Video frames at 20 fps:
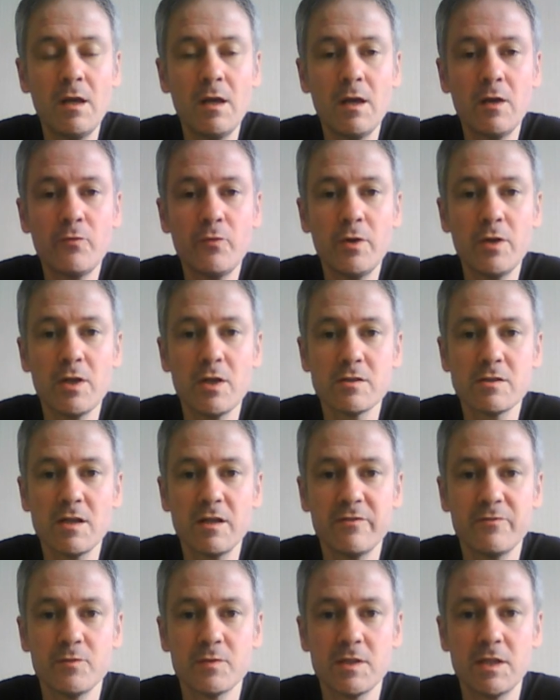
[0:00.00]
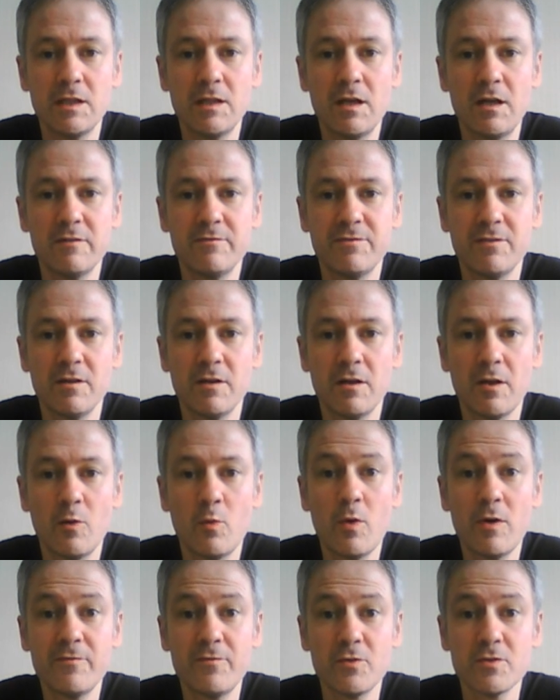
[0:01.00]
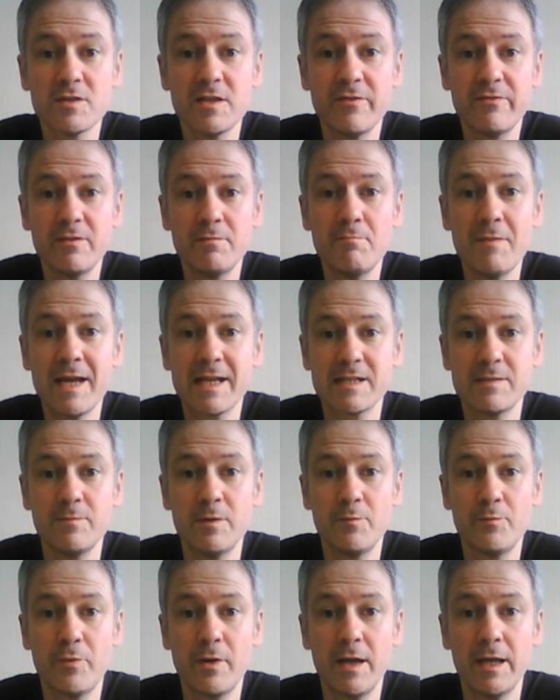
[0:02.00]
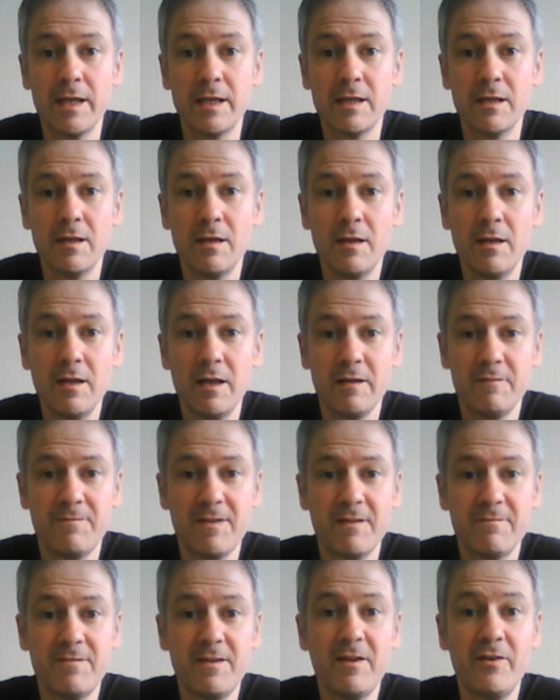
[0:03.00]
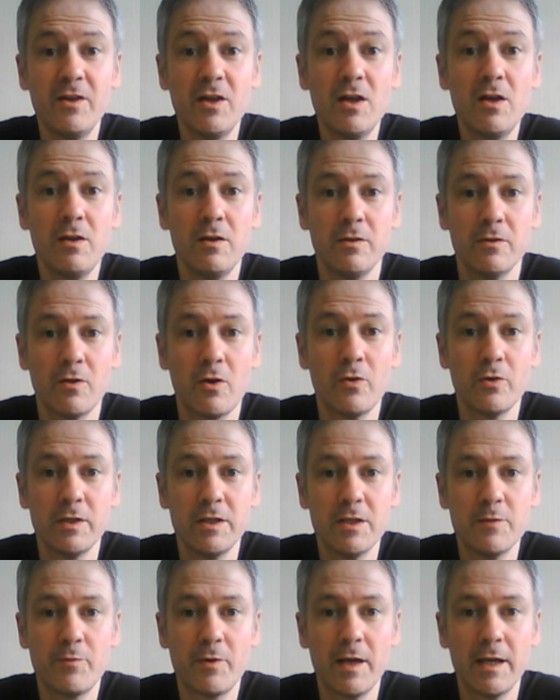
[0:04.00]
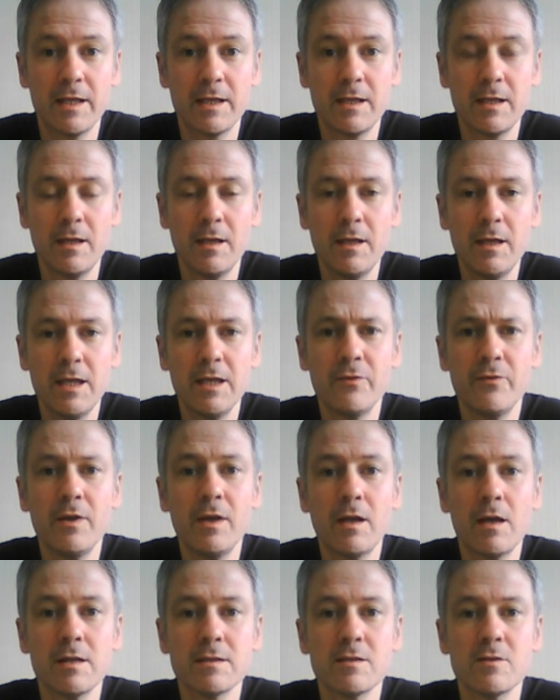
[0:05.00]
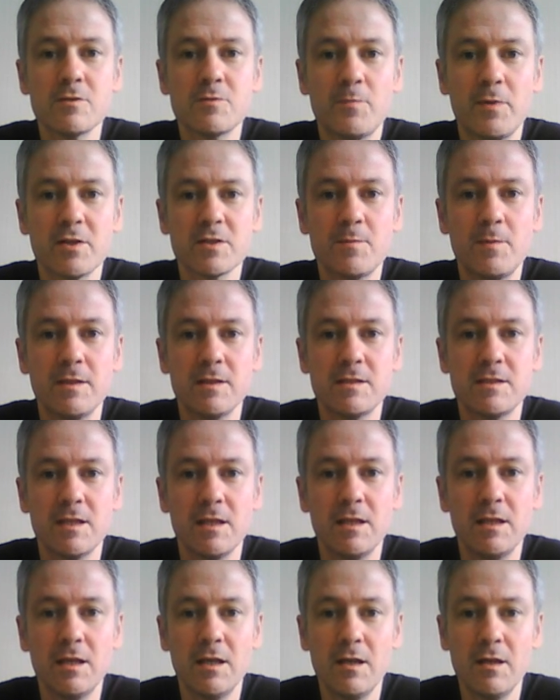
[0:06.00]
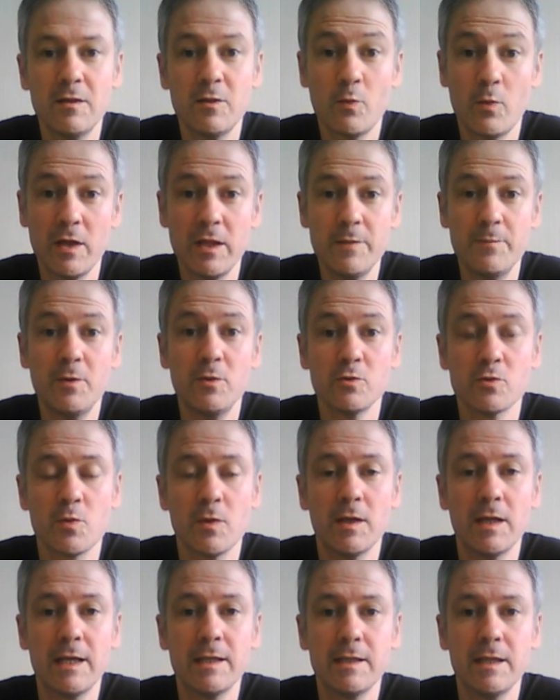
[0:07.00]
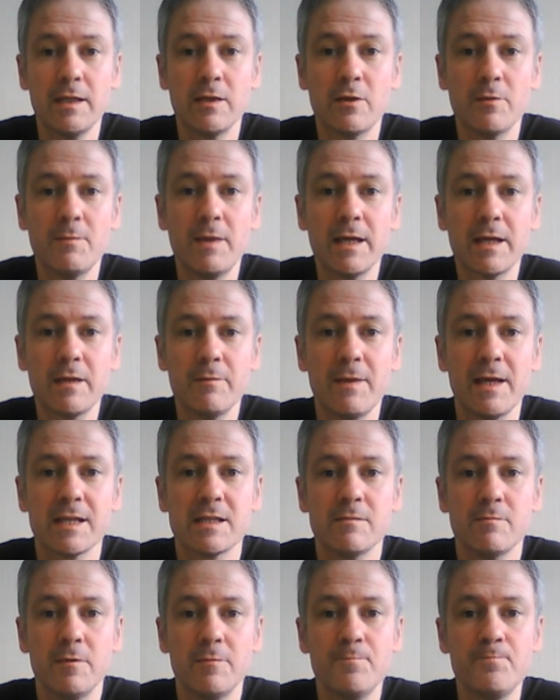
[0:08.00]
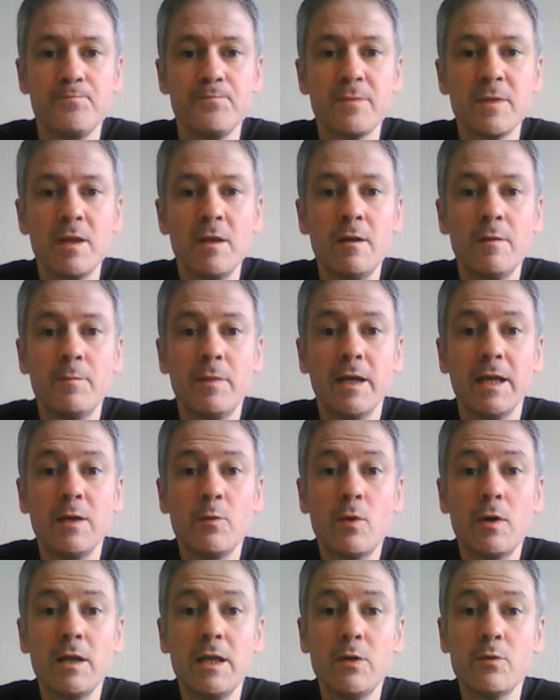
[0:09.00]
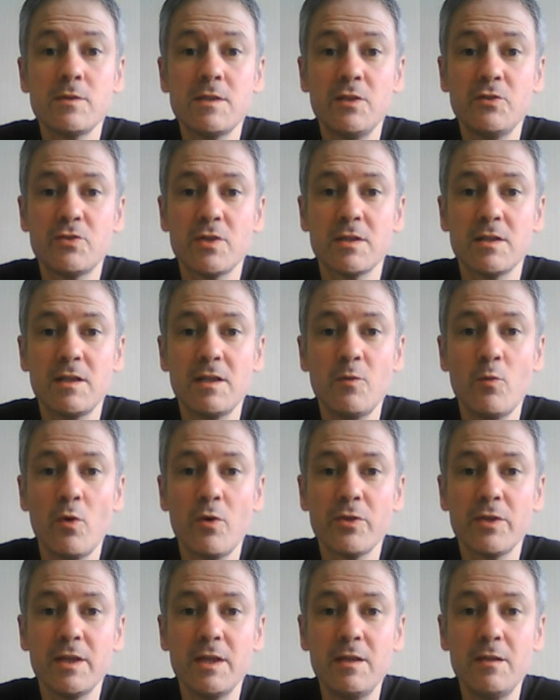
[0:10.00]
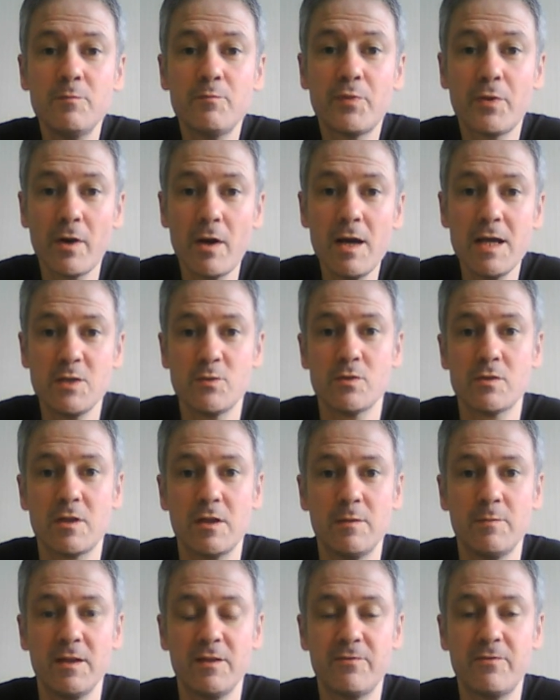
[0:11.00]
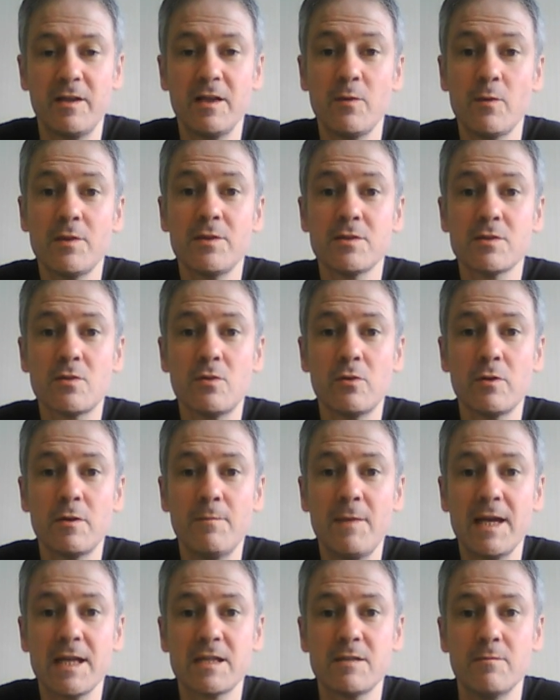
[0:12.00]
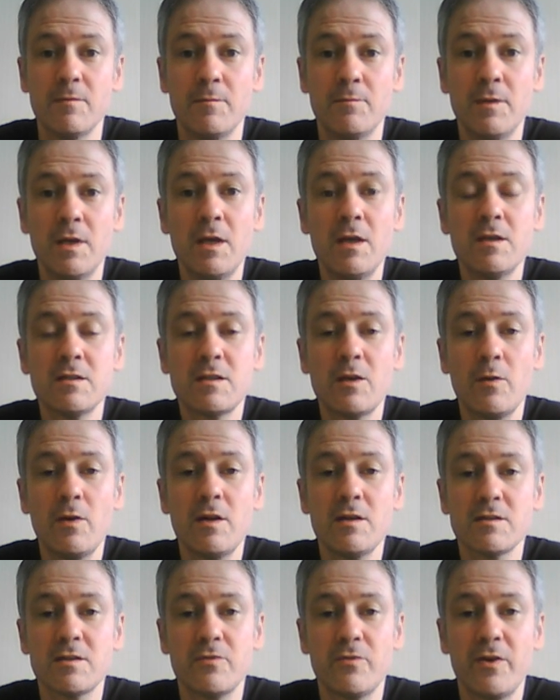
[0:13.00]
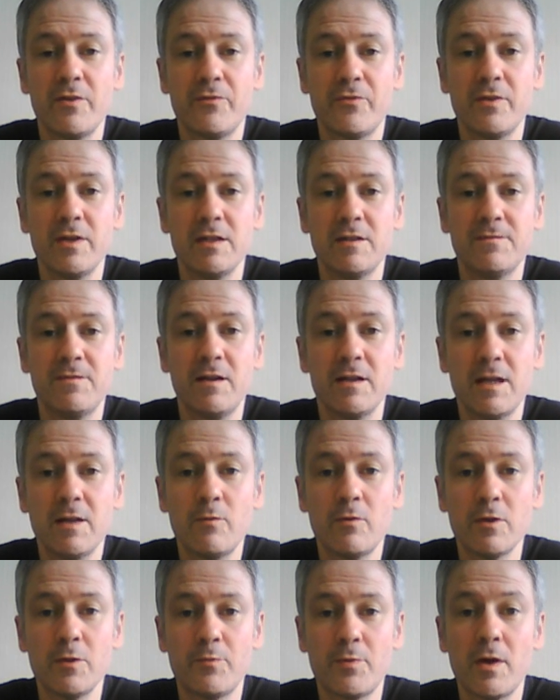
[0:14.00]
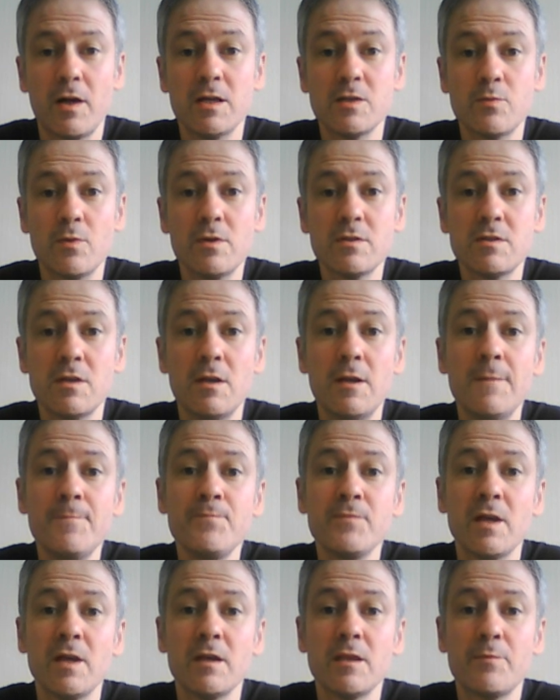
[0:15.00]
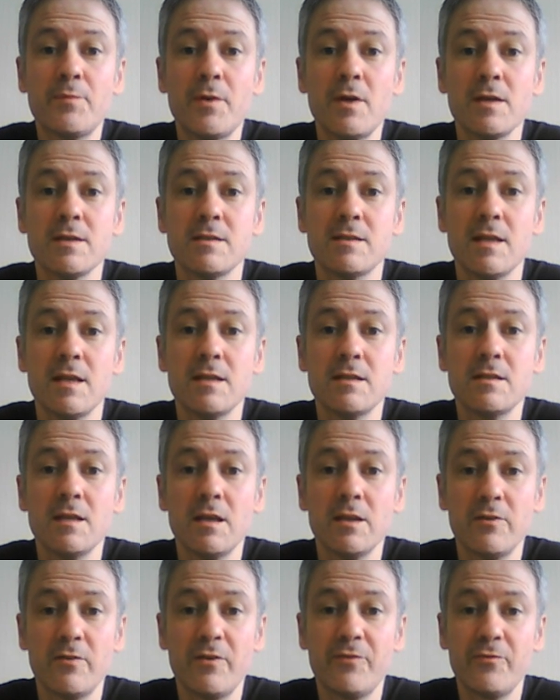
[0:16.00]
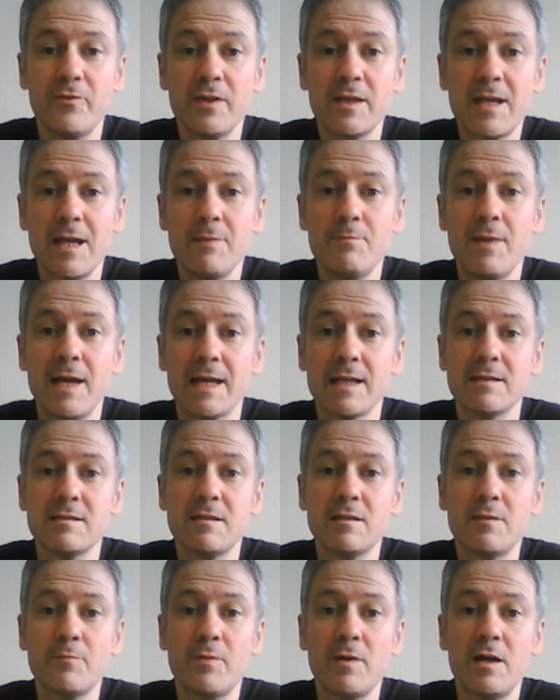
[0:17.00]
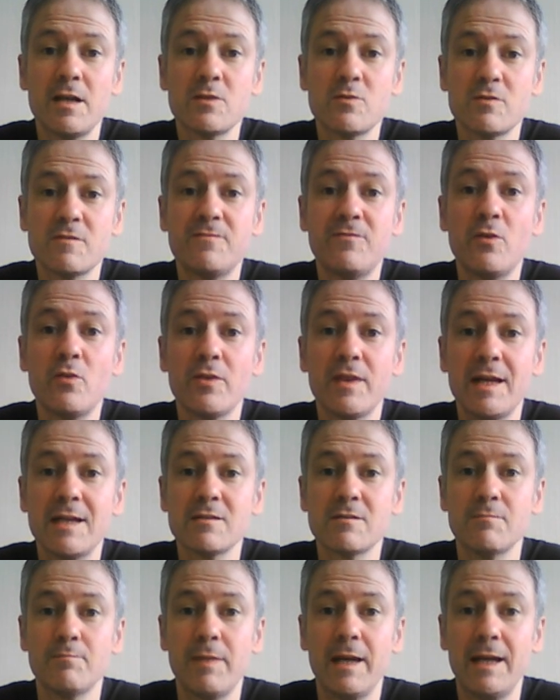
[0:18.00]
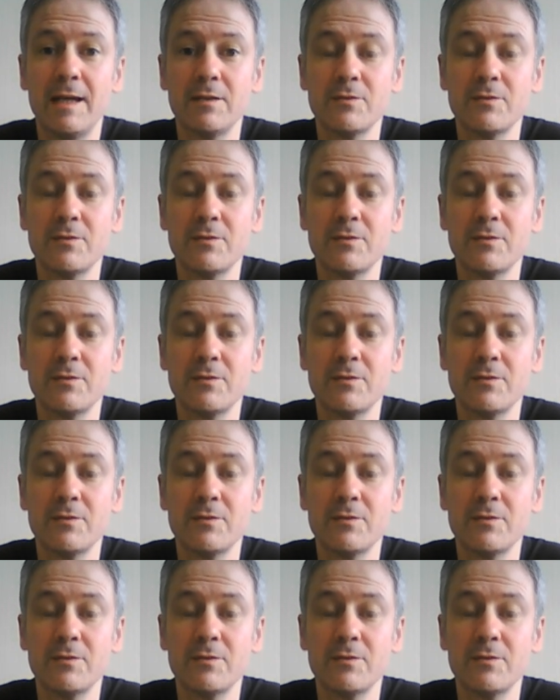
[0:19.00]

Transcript: Ronnie O'Sullivan was in line for a 147 maximum break. And in fact, very early on in the break, he realised there was a possibility the way the balls were laid, that he could make a maximum. But he was interested in what the prize was going to be for anyone that scored a maximum. So he asked the referee to find out what the prize was. And the prize says, the referee came back and said the prize was £4,000.